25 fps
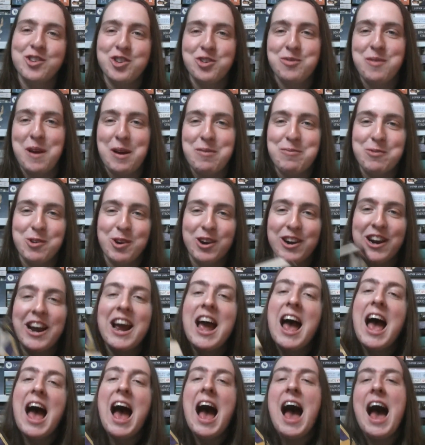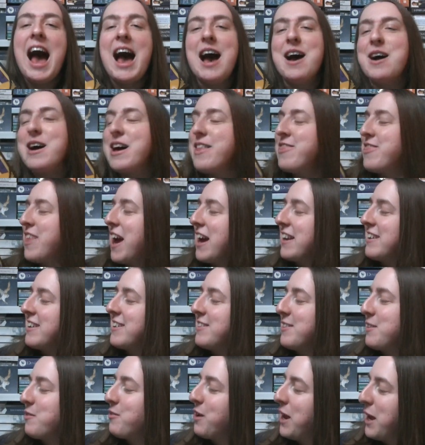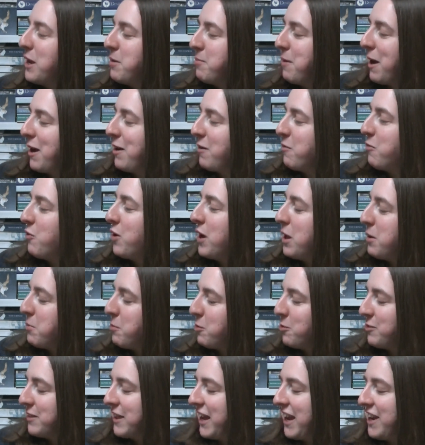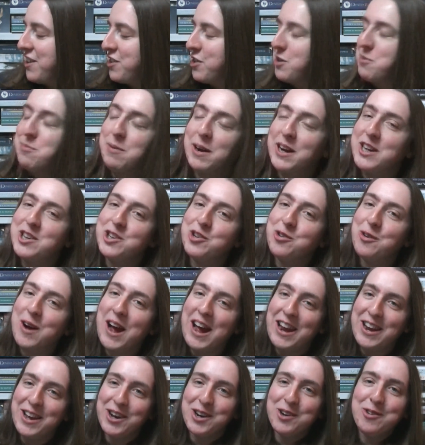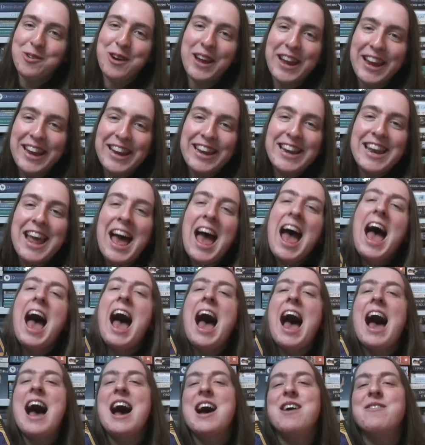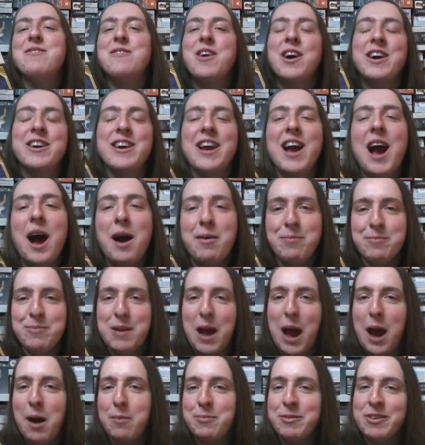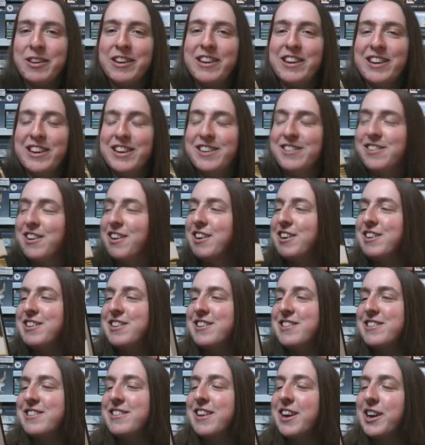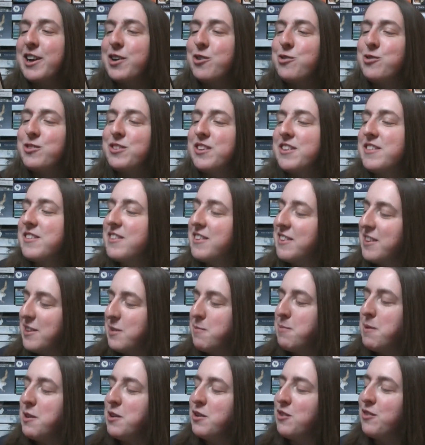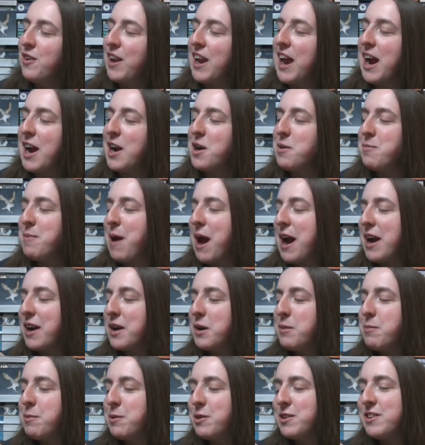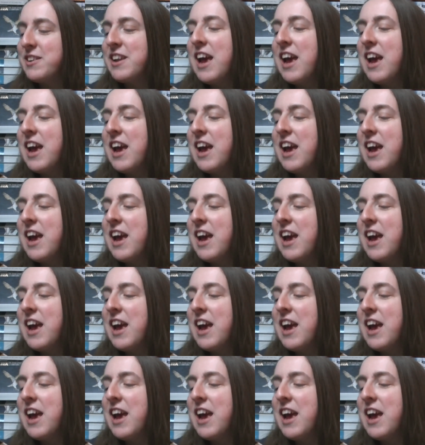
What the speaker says: amount more, and that is the Whalebone Theatre by Joanna Quinn. I absolutely delighted that I own this in this beautiful hardback, but